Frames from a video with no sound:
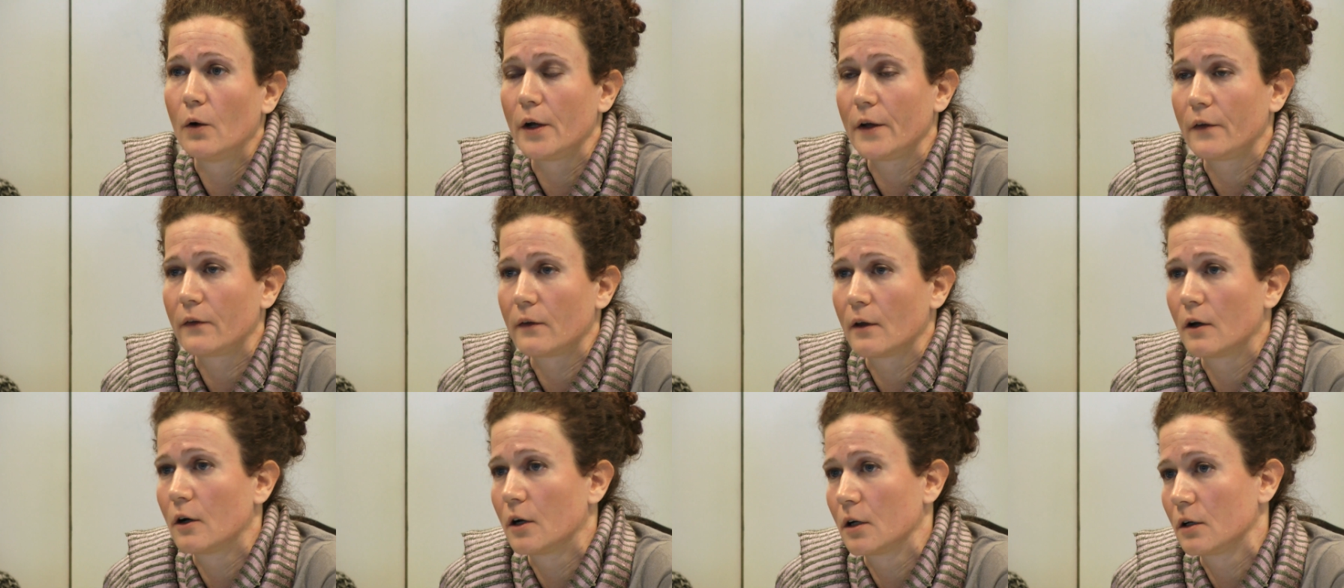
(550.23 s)

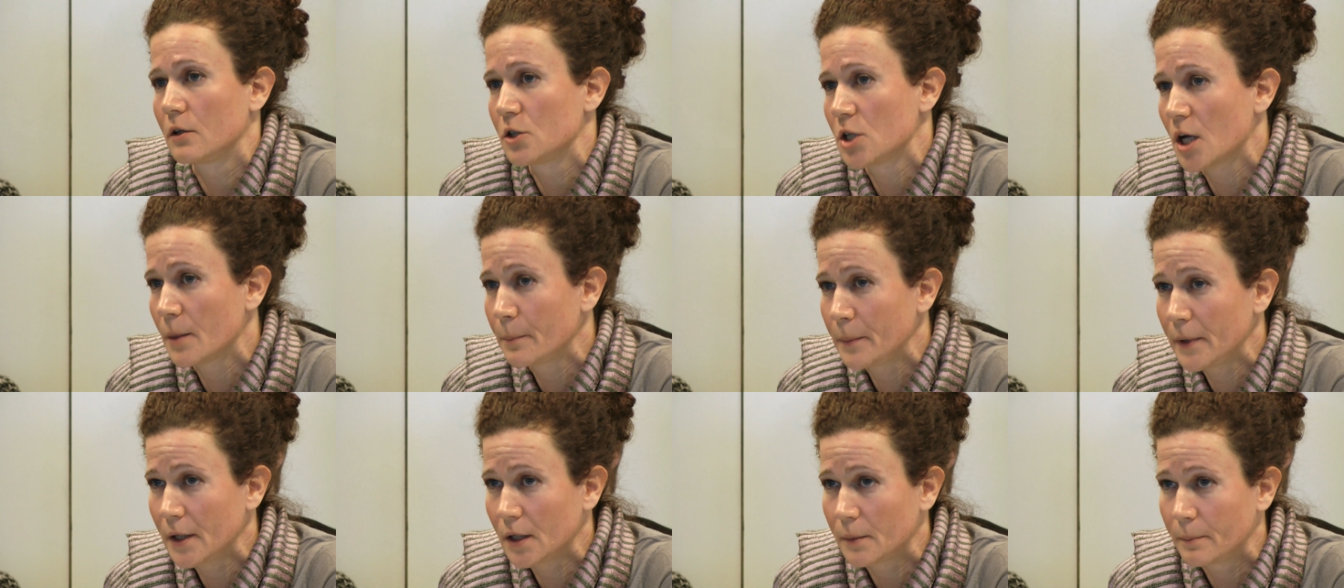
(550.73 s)
It's a hot
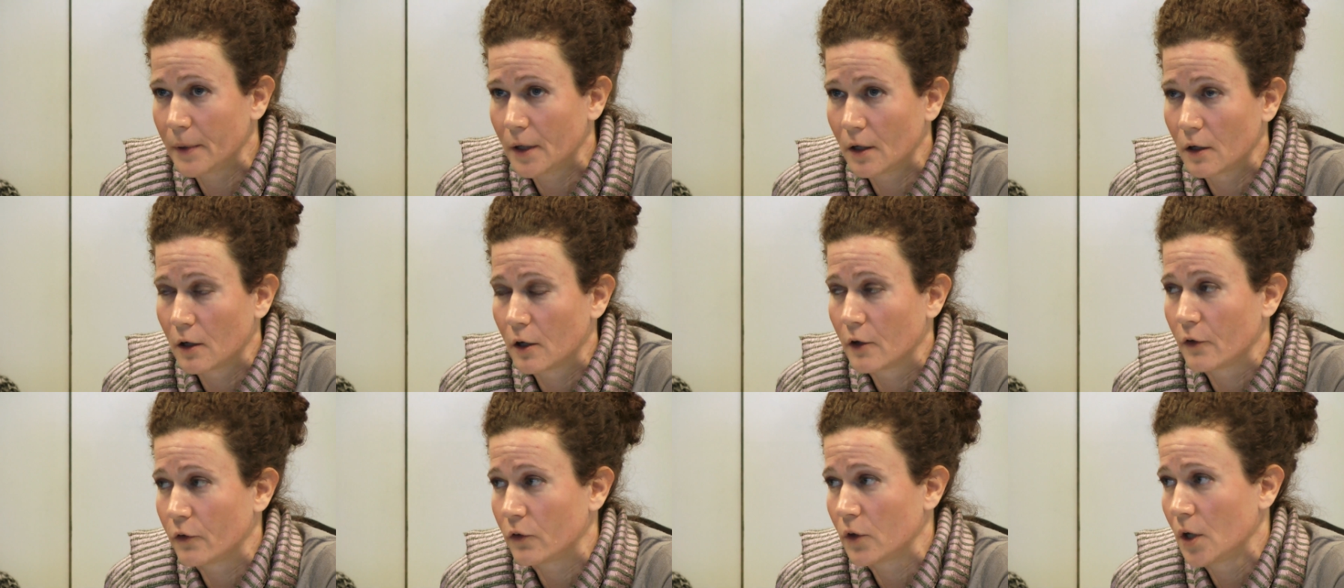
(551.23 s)
topic
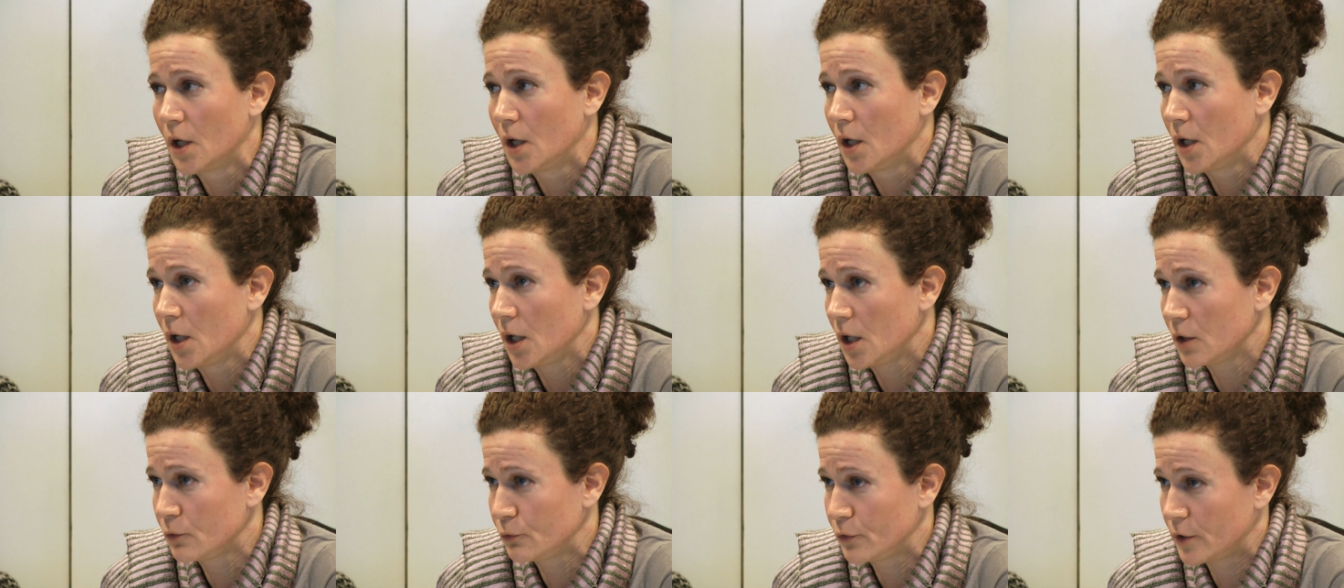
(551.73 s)
because
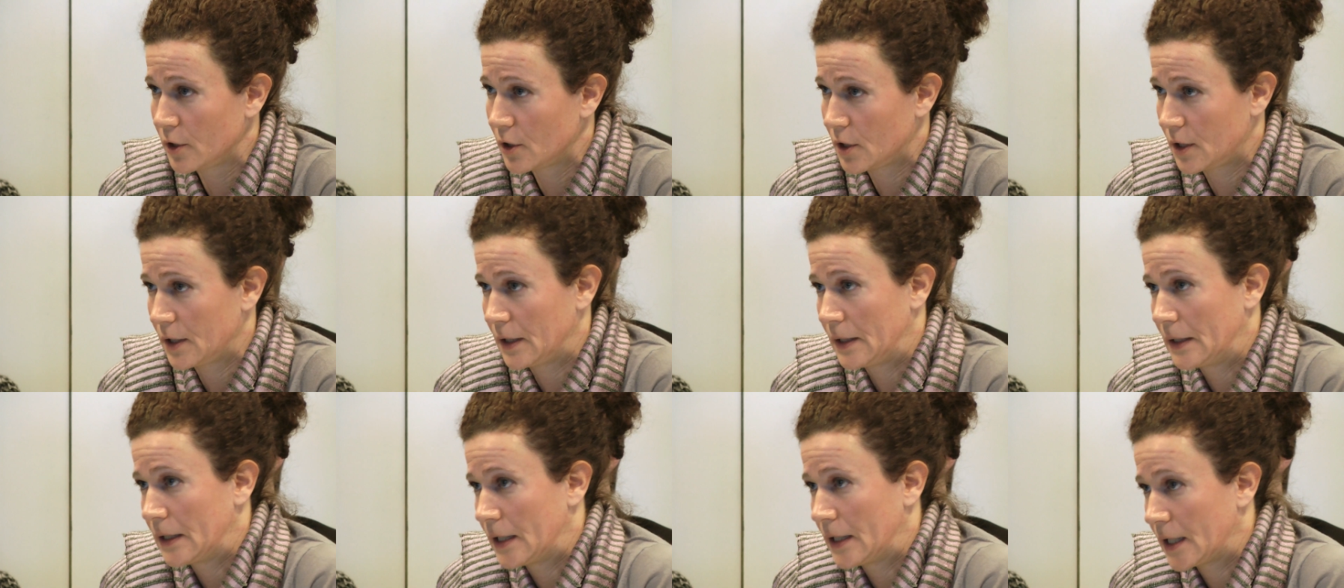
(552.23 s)
if we're not
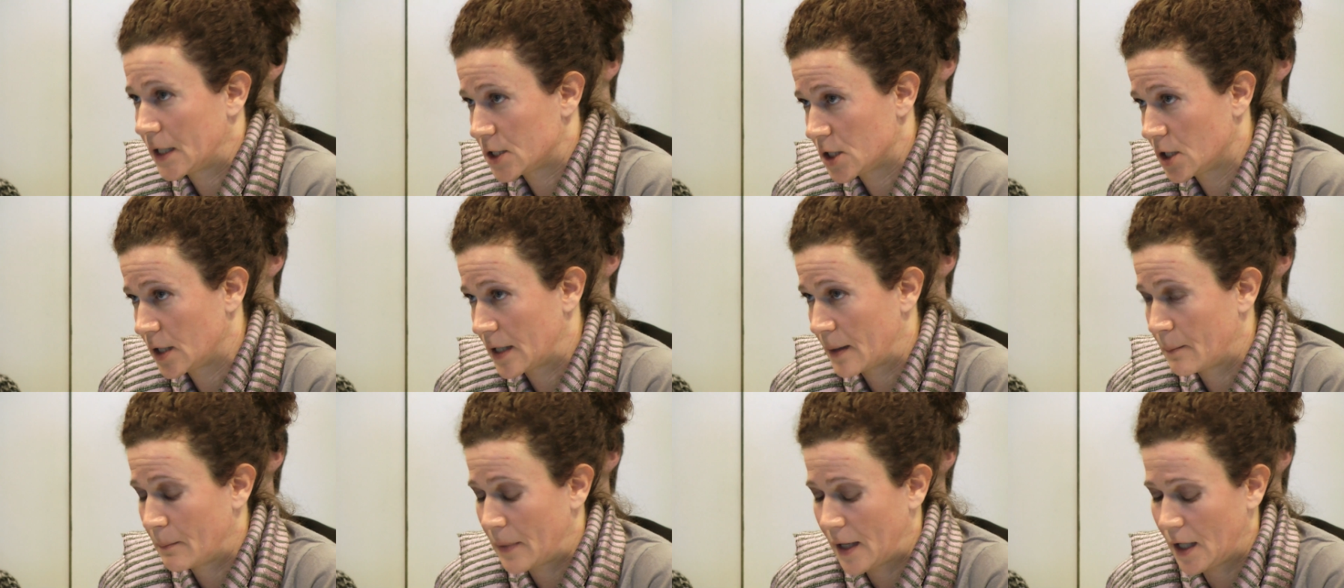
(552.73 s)
in an election
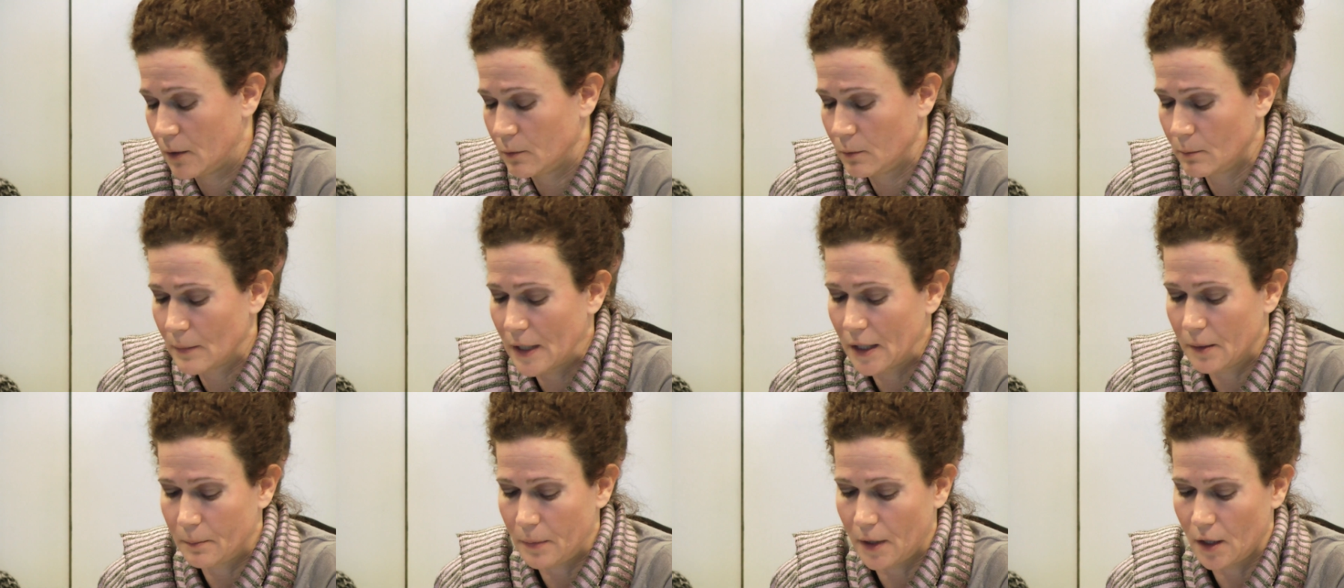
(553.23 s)
campaign, we
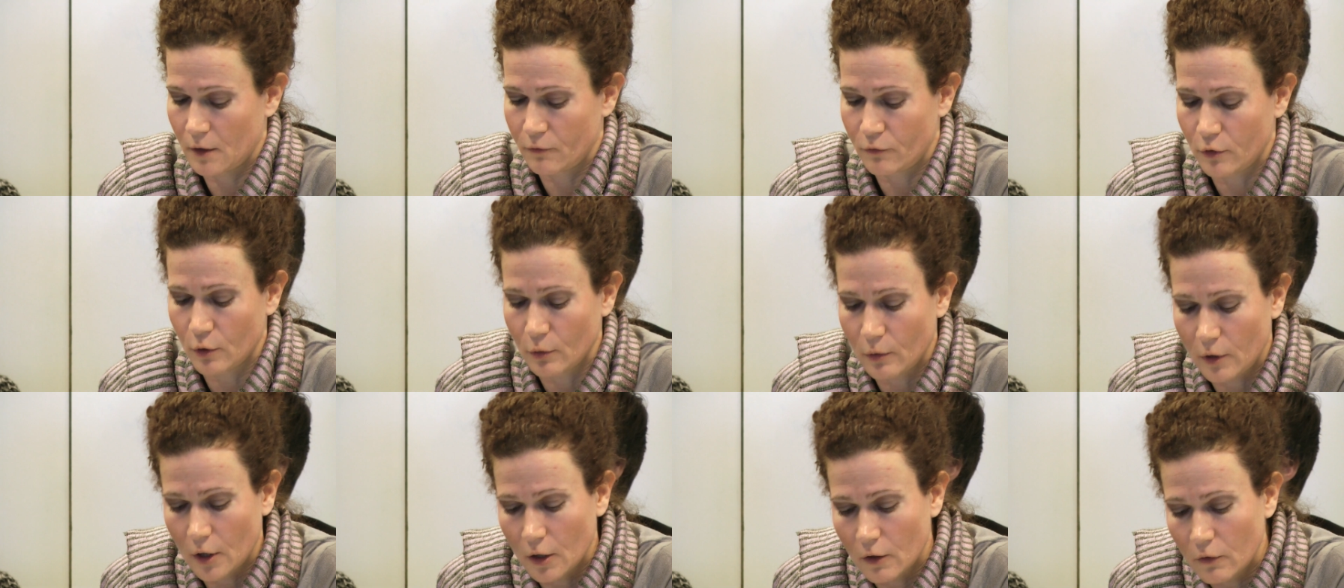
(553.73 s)
might be in a
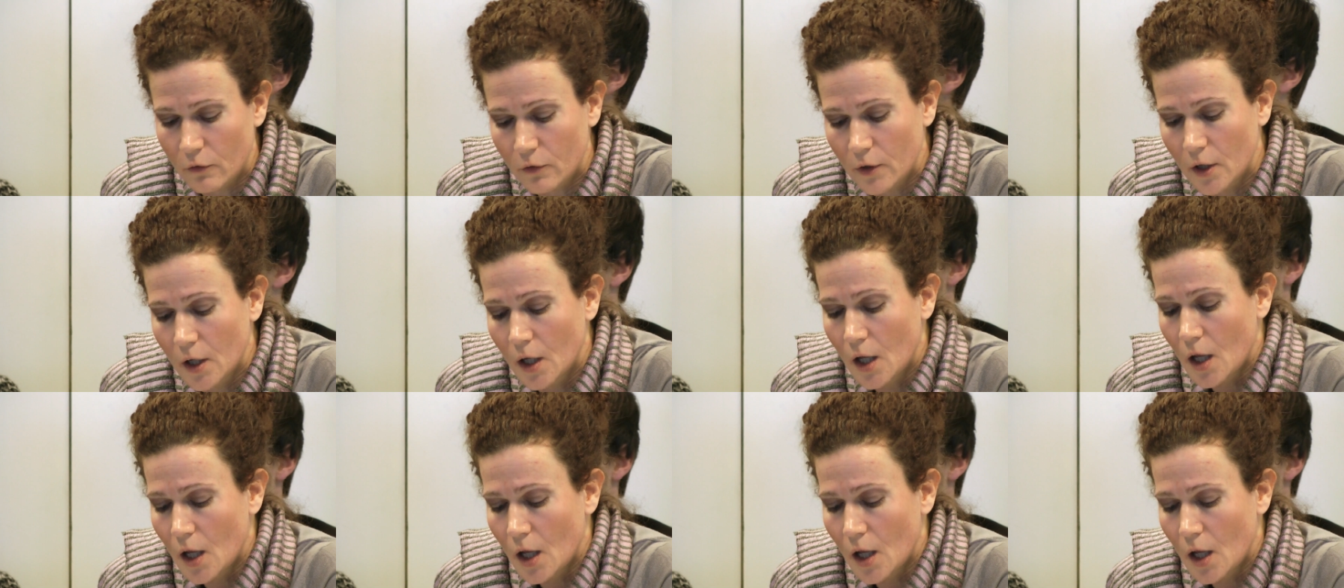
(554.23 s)
few years.